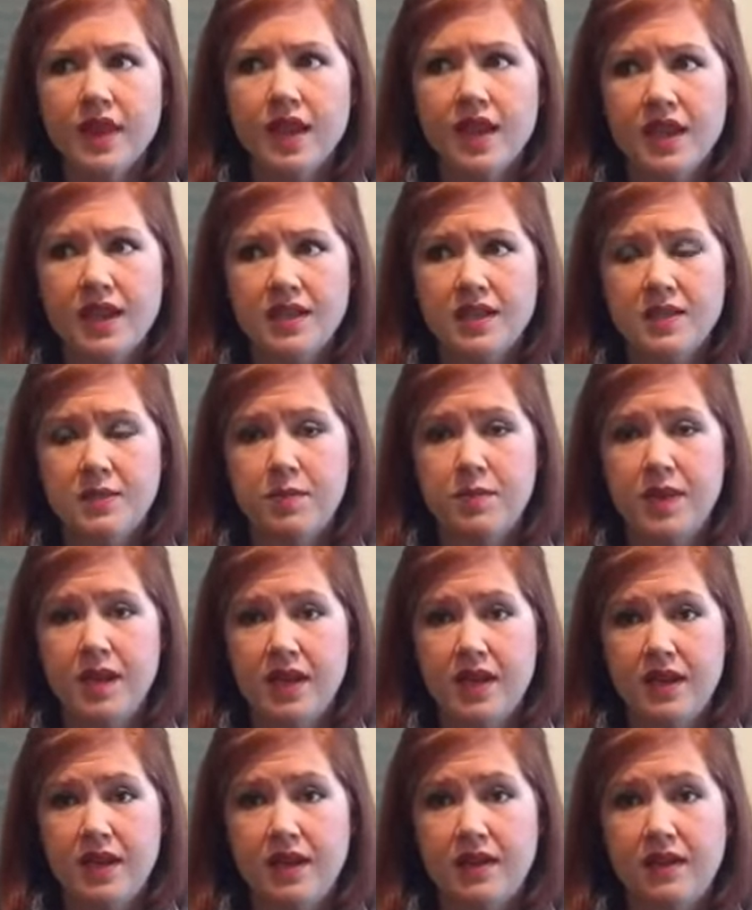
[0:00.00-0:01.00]
it's
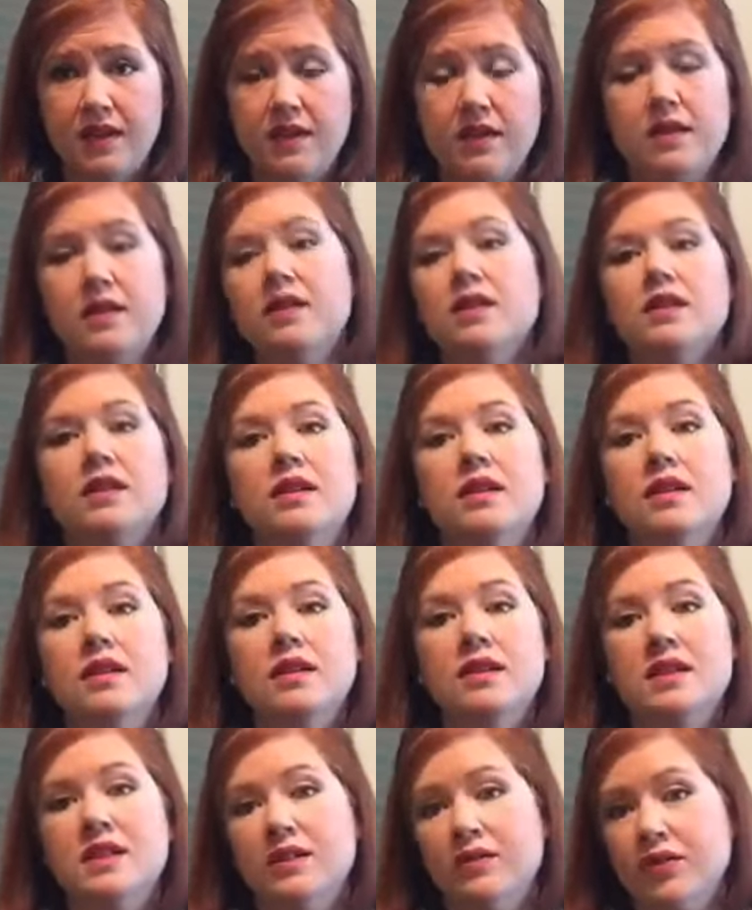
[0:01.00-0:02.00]
been
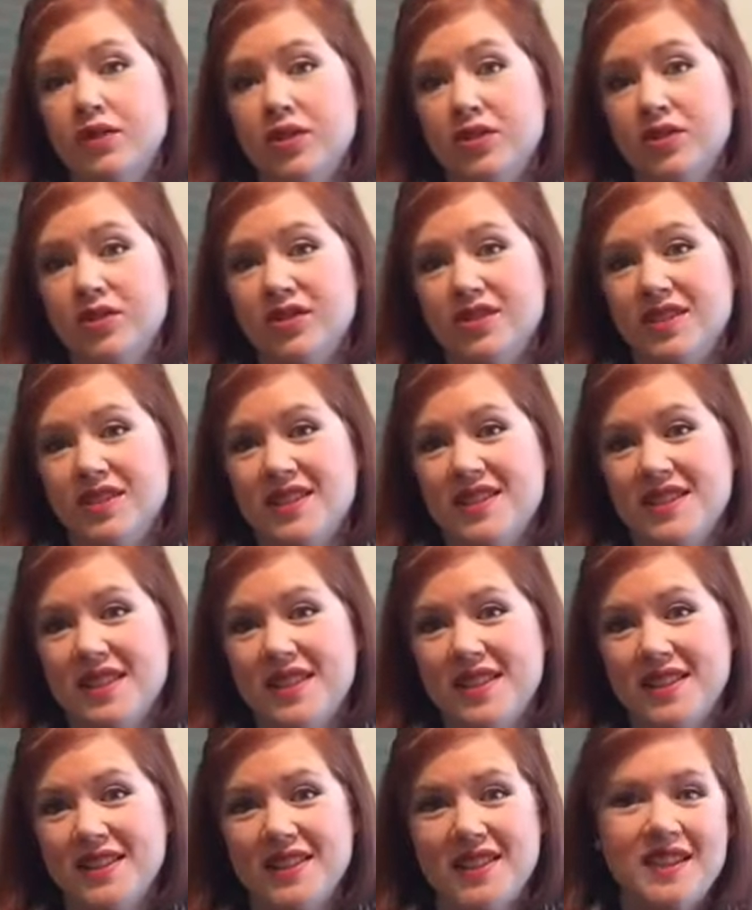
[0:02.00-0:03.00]
difficult to say
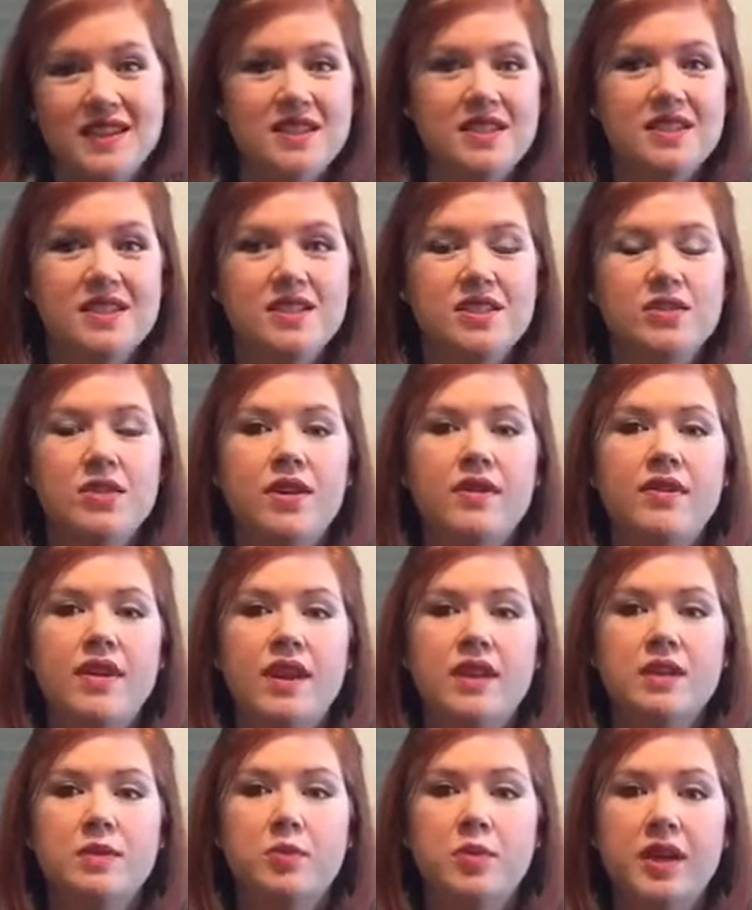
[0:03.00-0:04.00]
the least. So I've
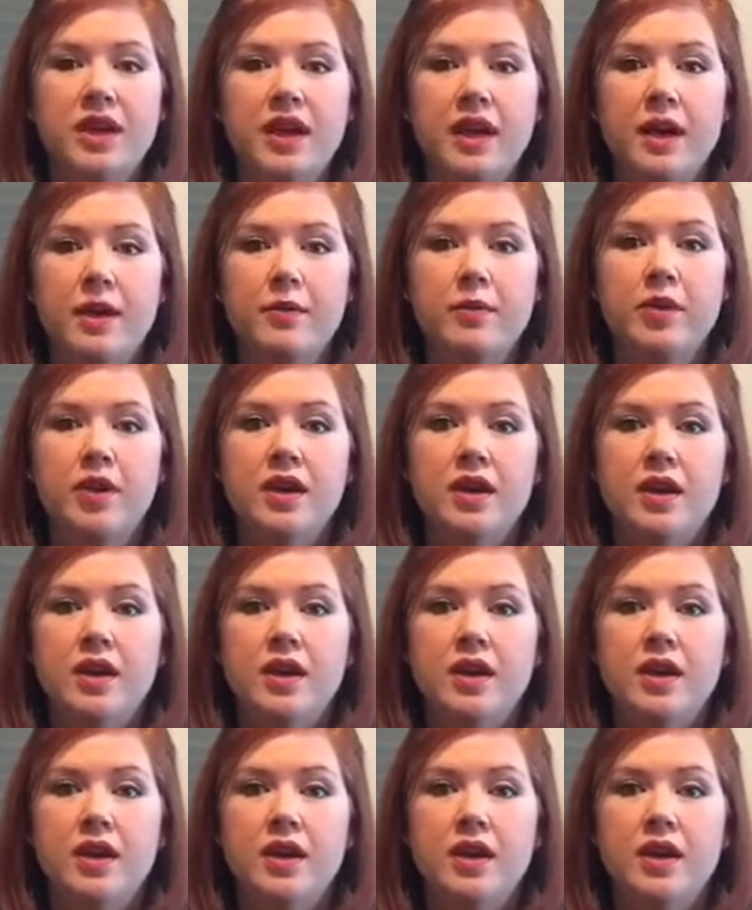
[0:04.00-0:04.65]
had to pick up